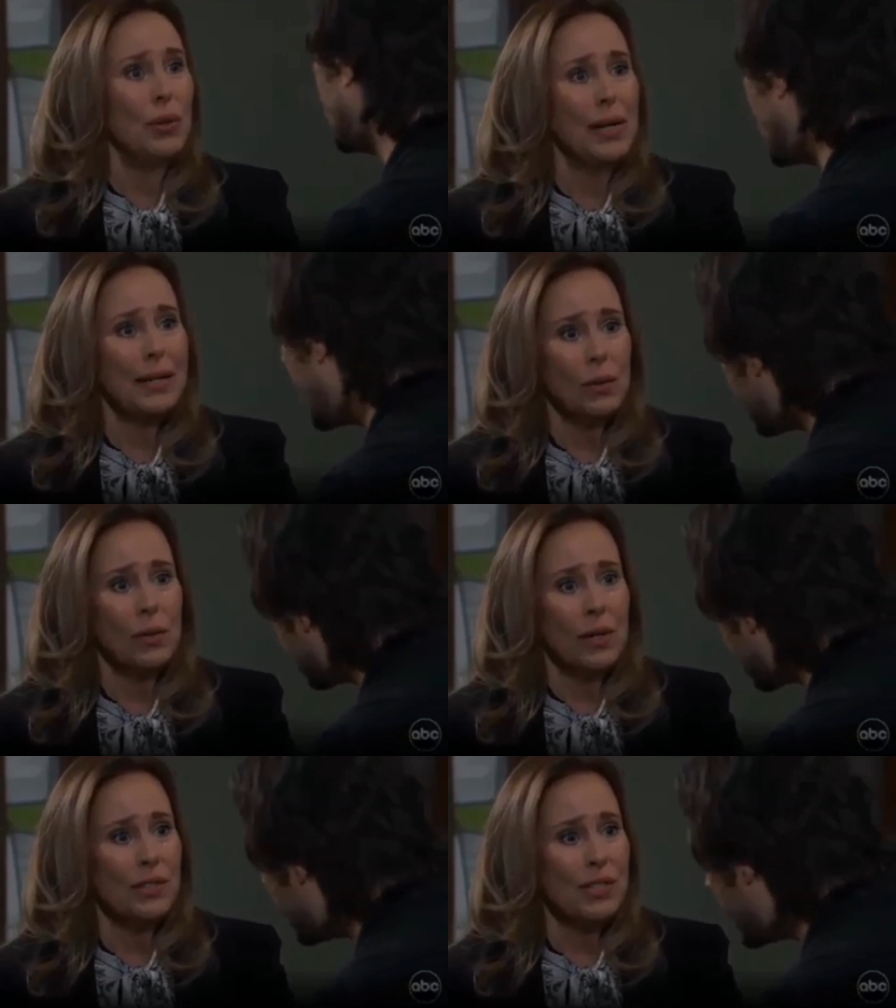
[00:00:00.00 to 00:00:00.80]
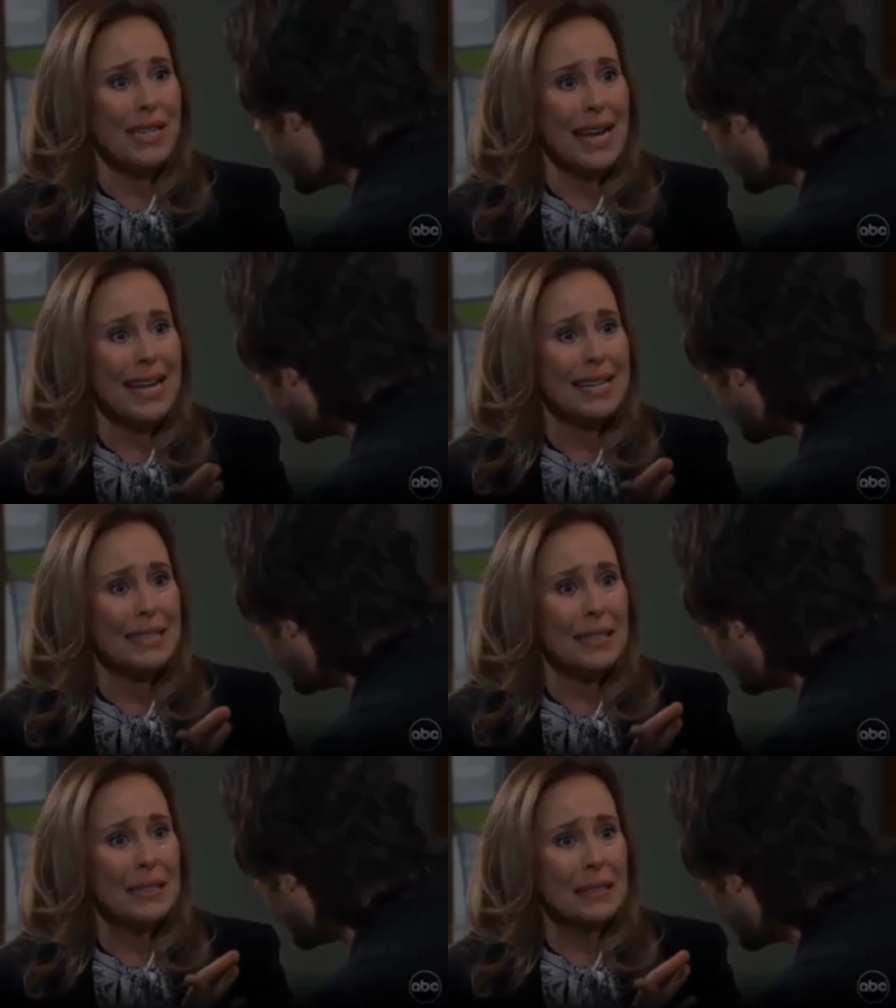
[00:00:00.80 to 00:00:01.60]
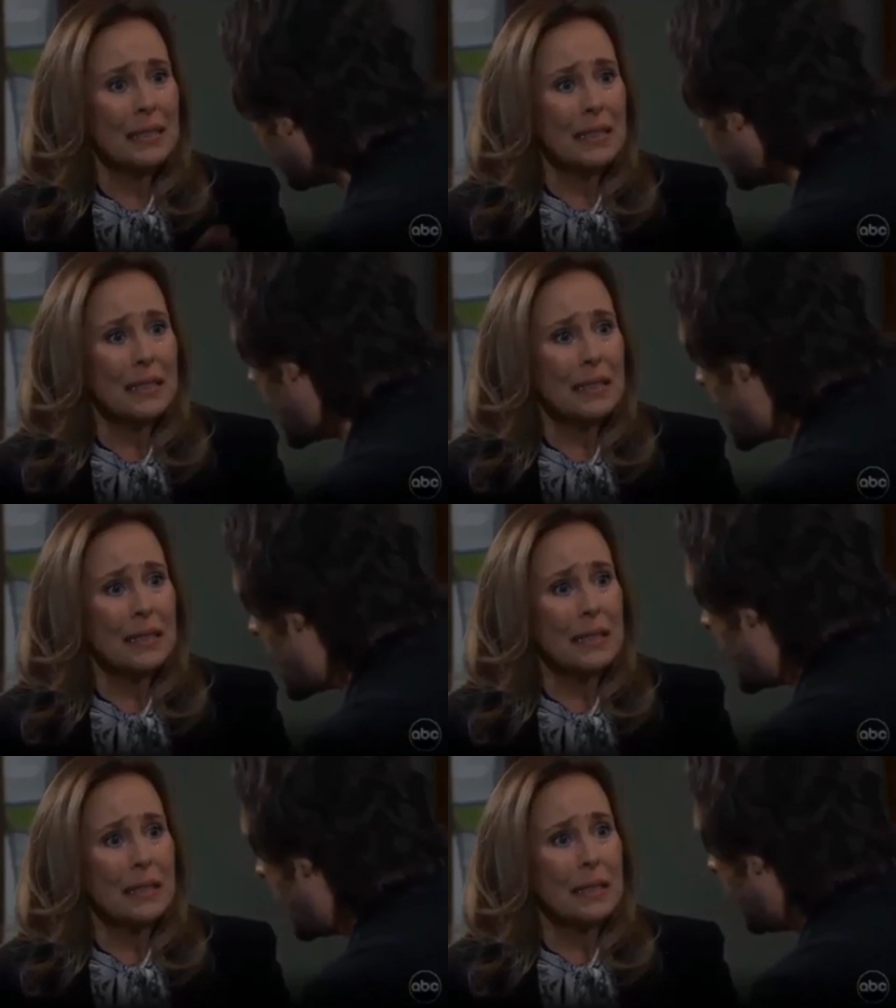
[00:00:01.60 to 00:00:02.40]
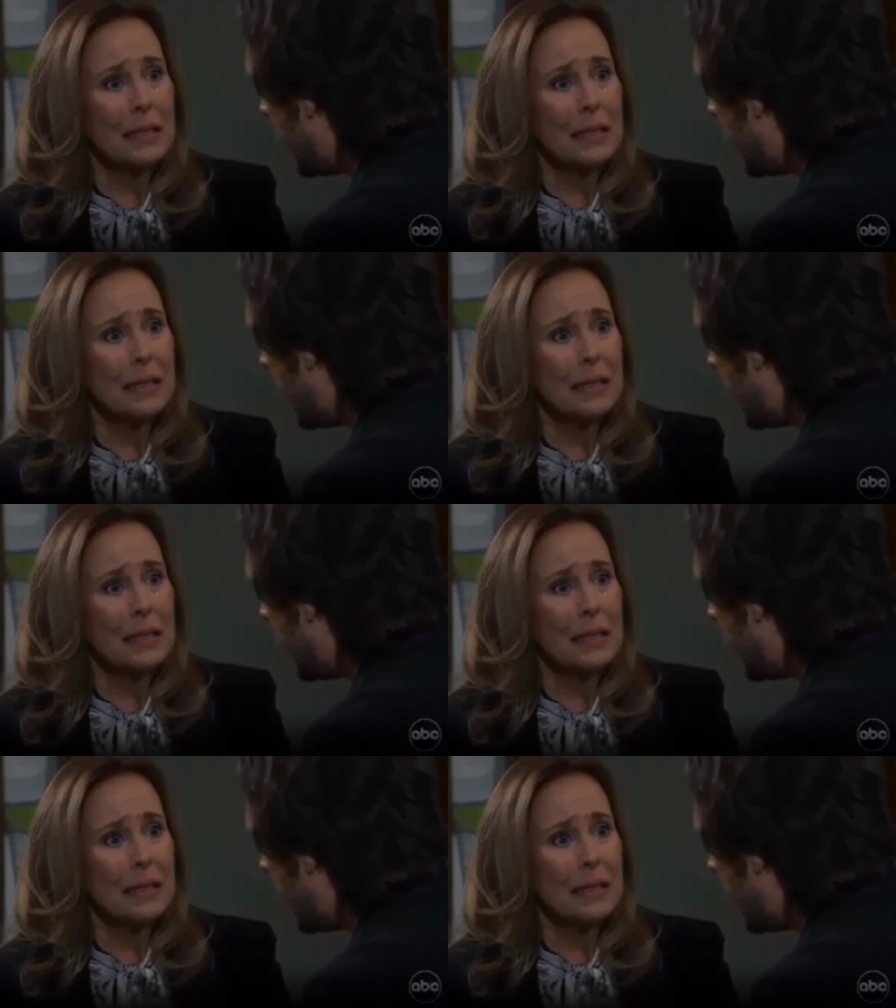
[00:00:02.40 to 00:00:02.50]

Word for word: it? I don't understand. When